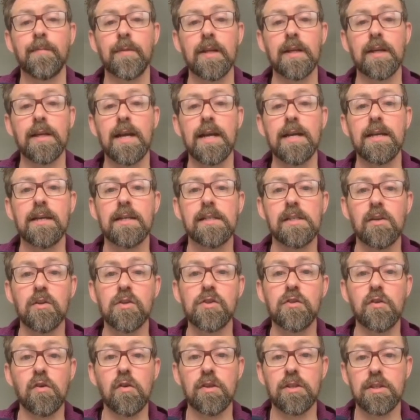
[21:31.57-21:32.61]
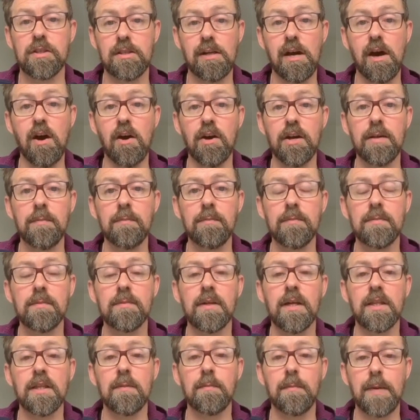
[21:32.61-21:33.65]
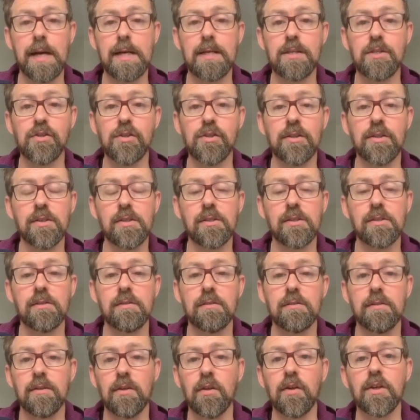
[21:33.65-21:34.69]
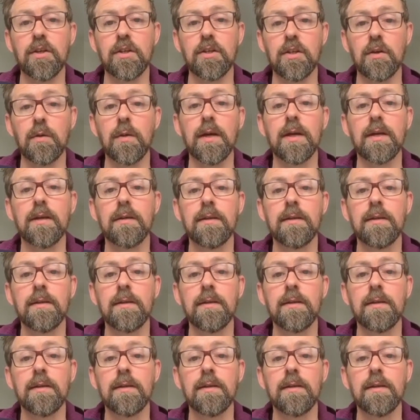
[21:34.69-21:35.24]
Okay, as long as you've got the time and the patience, you can do it.